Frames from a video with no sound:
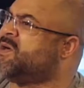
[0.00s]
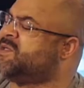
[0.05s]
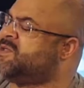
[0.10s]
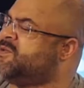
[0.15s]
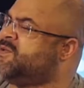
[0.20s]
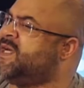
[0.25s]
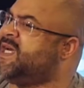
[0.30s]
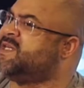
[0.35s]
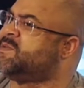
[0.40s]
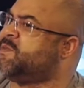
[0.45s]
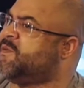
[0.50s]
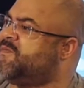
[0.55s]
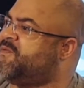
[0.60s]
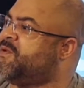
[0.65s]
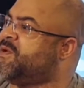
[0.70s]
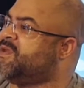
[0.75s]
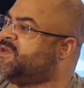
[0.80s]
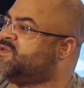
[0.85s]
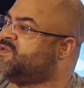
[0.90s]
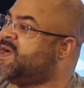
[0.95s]
or two days
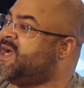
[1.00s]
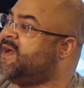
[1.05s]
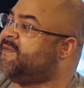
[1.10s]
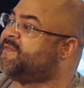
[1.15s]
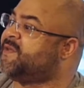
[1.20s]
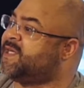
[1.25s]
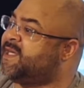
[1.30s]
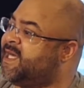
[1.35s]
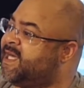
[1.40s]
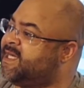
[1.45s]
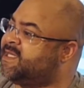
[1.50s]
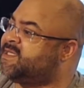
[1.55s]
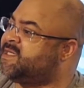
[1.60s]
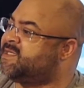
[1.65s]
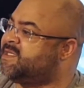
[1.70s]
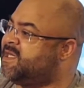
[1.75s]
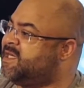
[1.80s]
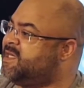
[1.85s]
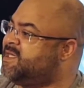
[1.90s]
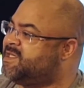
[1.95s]
before the draft, the Kansas
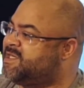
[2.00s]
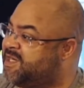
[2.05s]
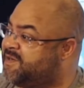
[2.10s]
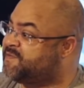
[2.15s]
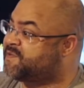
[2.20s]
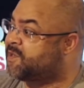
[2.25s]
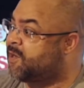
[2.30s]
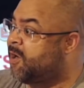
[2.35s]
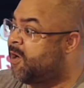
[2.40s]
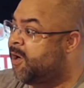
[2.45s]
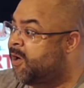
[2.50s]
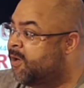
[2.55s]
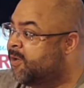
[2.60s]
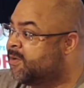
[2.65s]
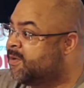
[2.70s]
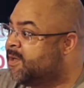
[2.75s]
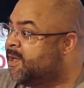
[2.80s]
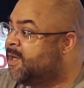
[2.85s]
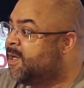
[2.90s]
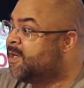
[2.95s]
City Chiefs called
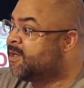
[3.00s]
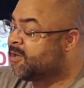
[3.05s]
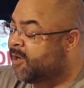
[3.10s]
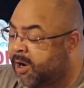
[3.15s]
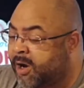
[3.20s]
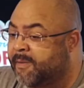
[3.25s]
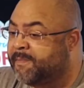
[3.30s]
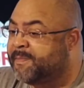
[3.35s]
Call